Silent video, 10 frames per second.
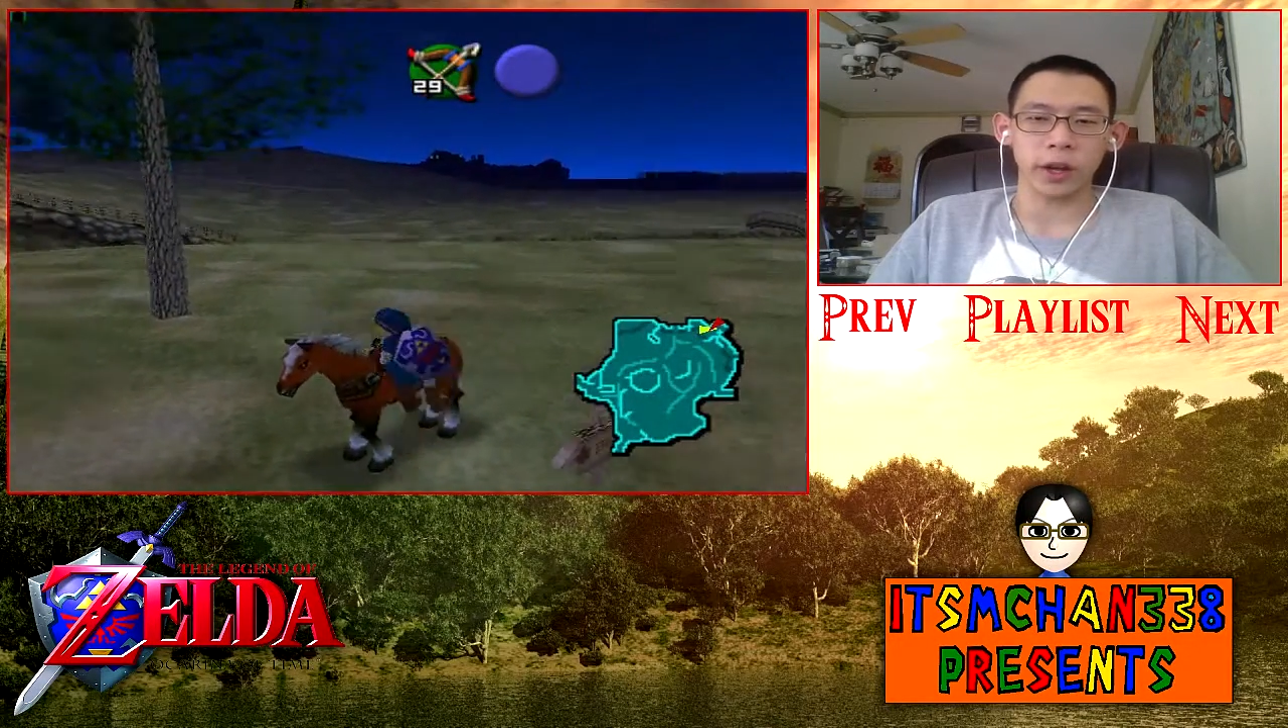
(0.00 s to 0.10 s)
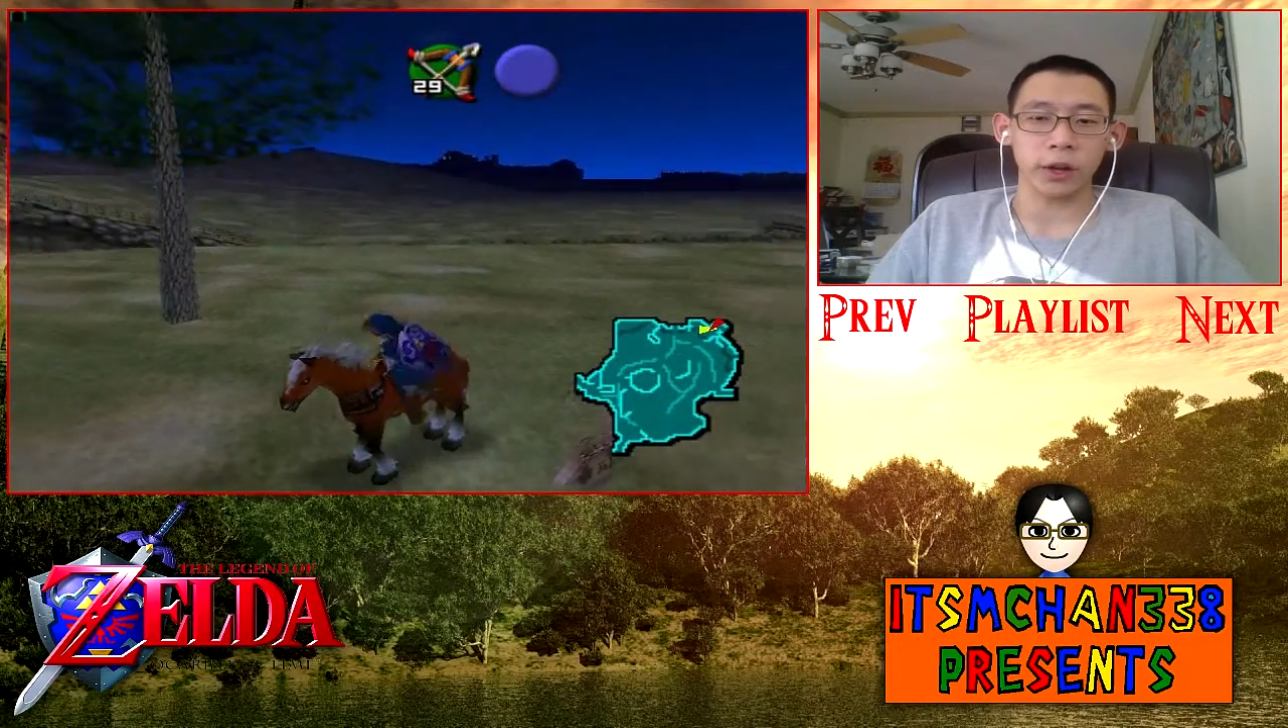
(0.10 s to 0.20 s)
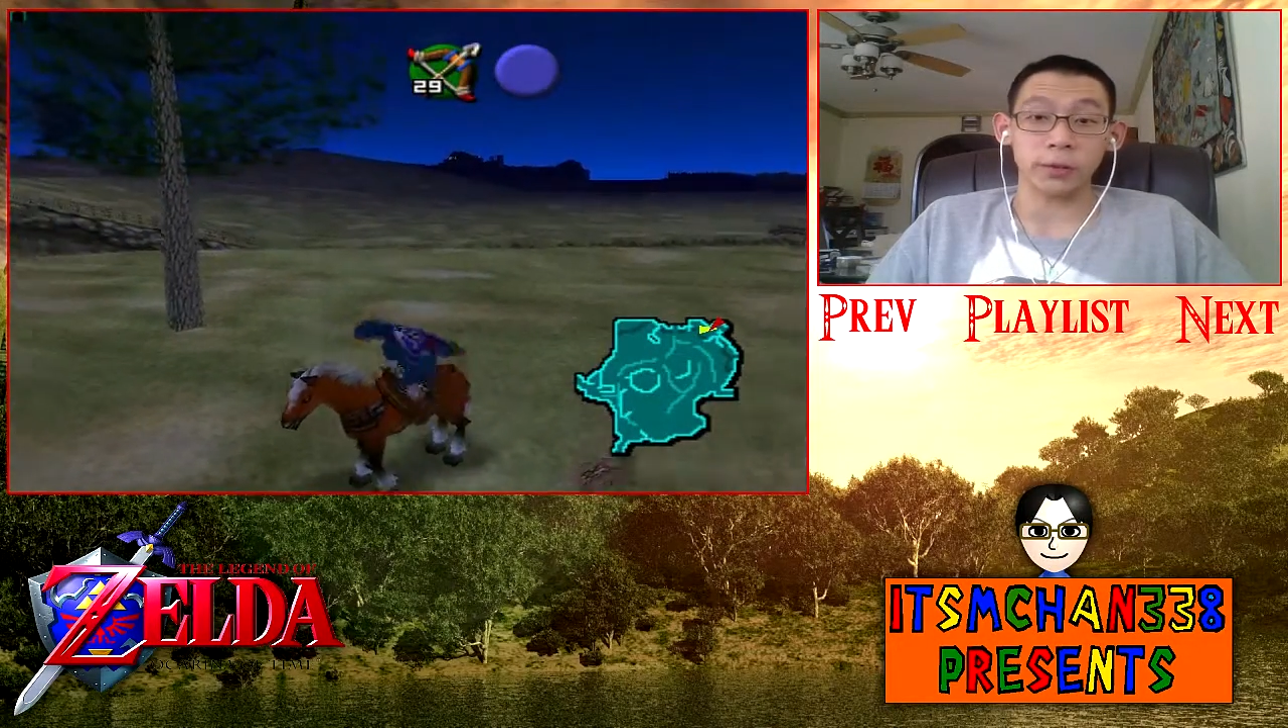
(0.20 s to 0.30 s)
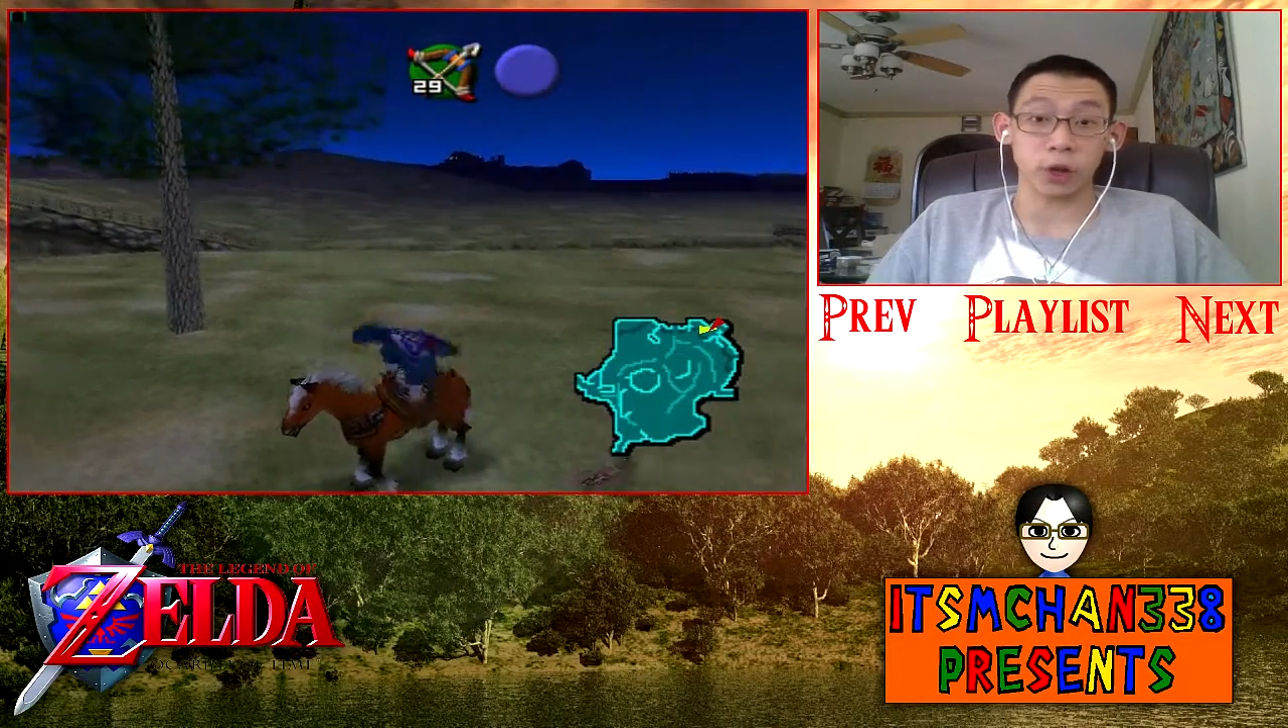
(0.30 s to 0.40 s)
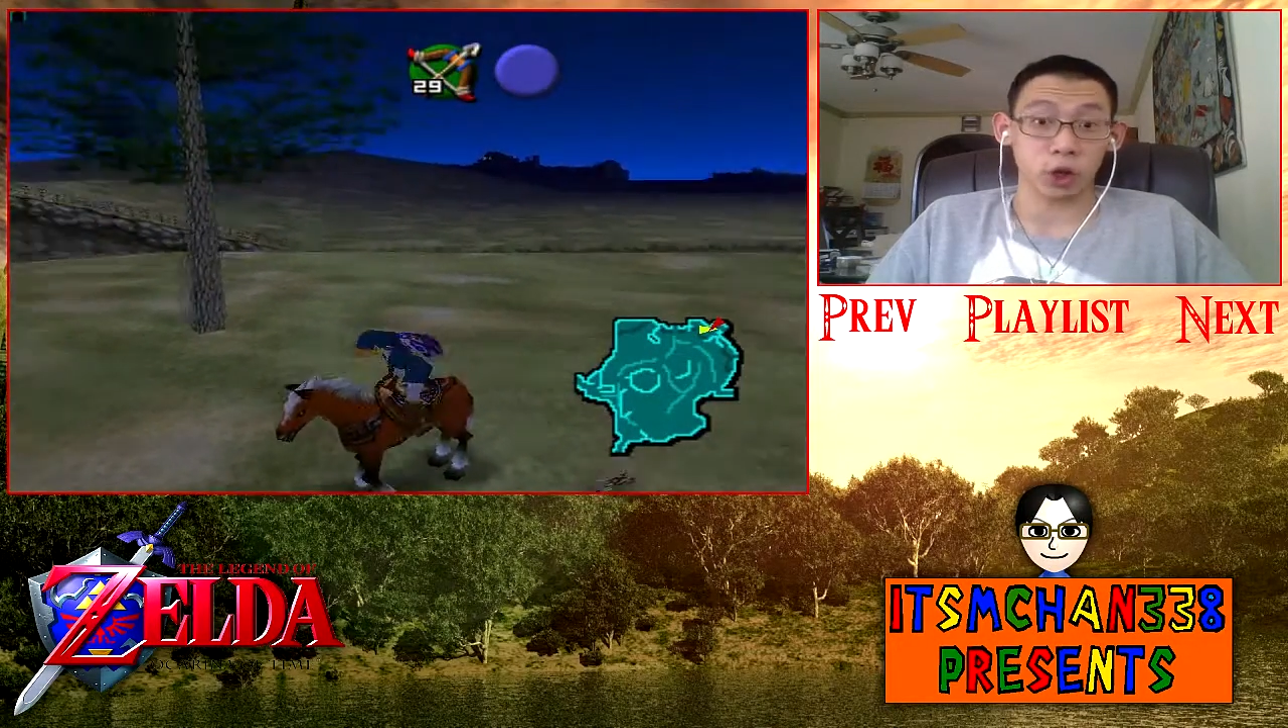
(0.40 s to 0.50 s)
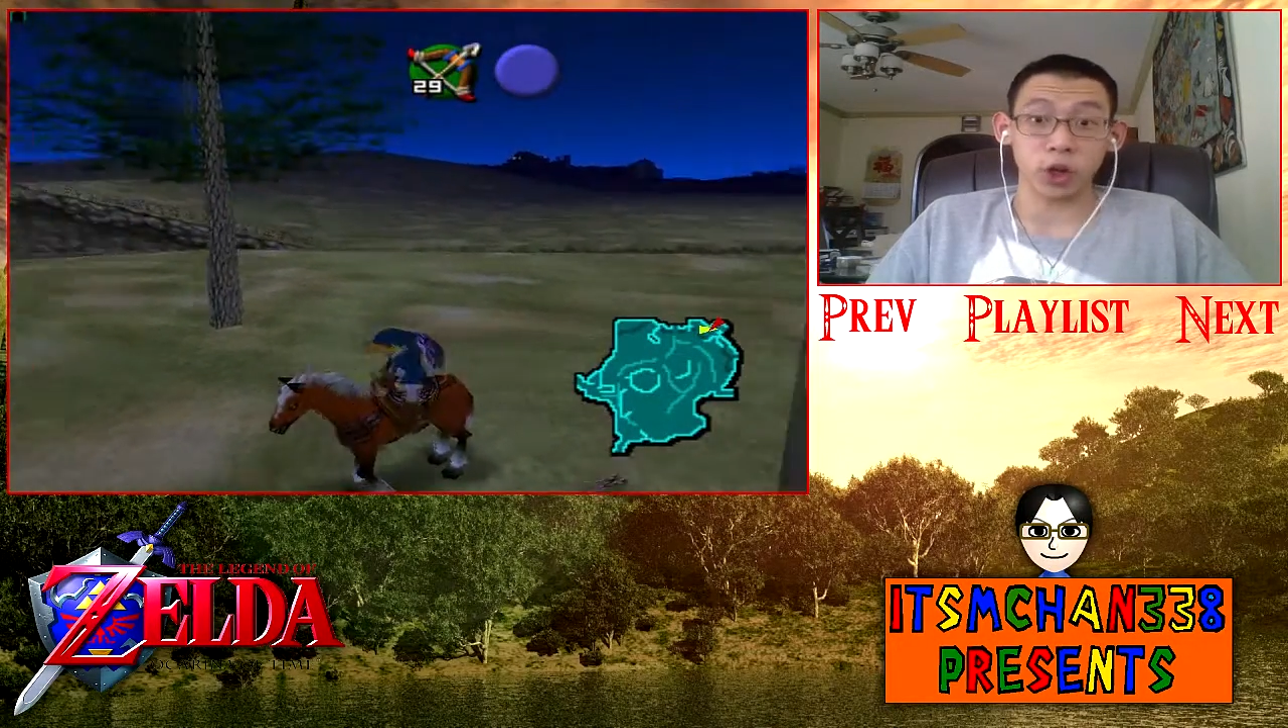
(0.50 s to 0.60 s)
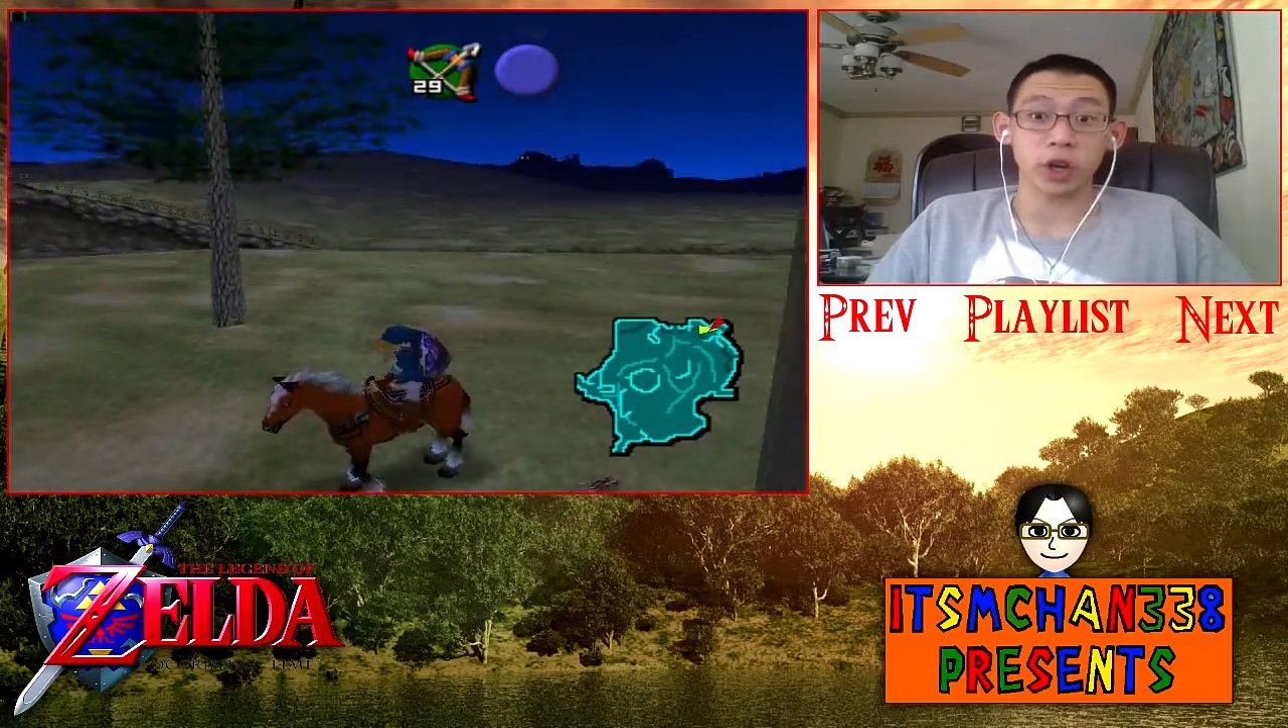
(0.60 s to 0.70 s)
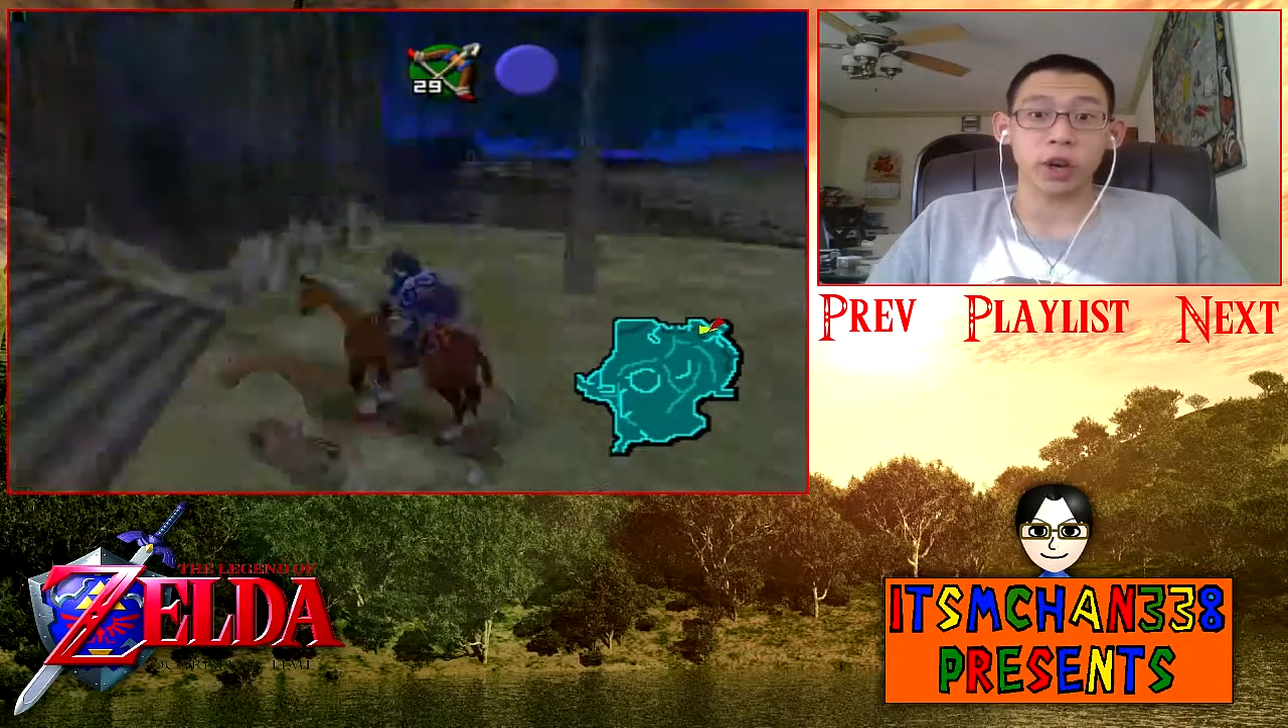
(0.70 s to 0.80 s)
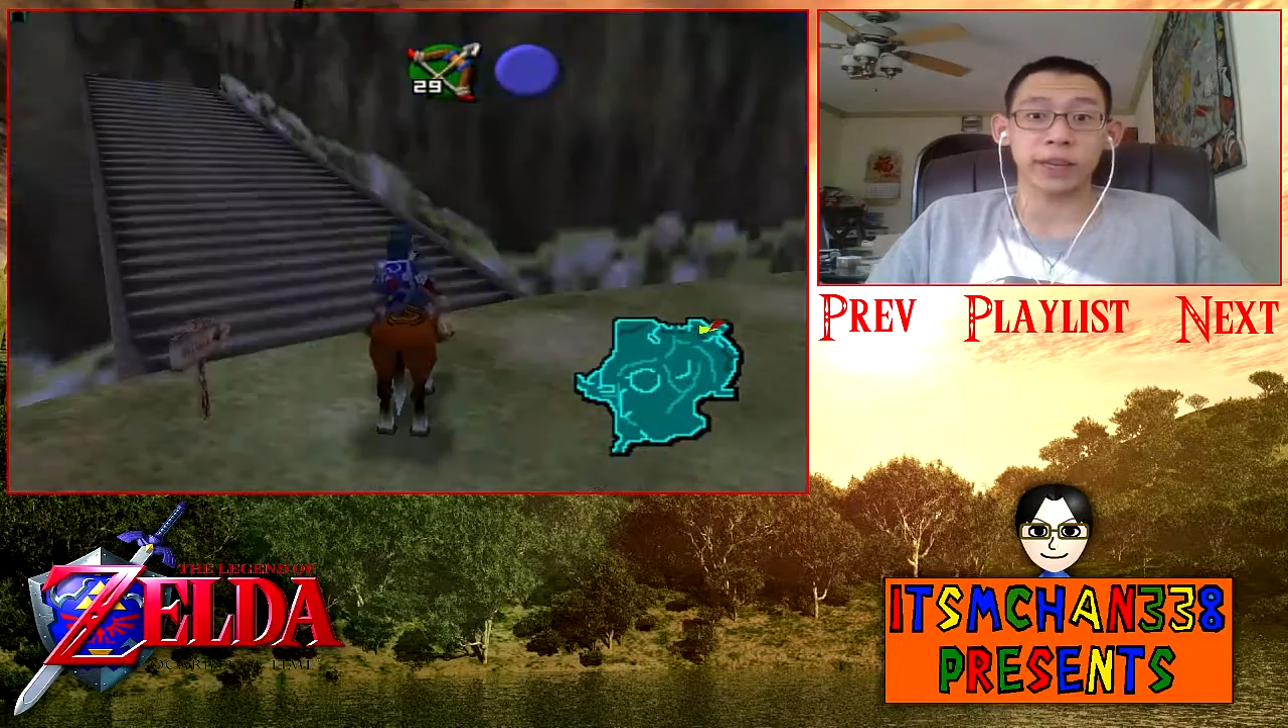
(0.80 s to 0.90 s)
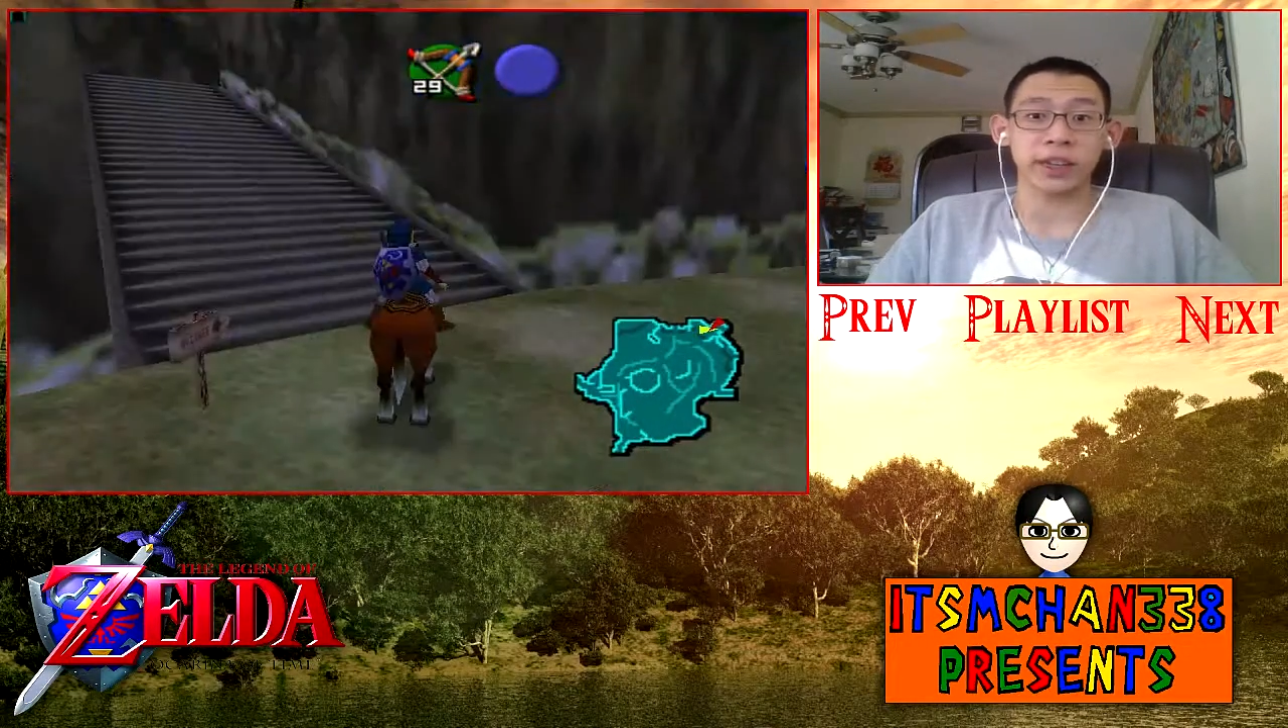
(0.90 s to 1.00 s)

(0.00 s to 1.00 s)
if you're good enough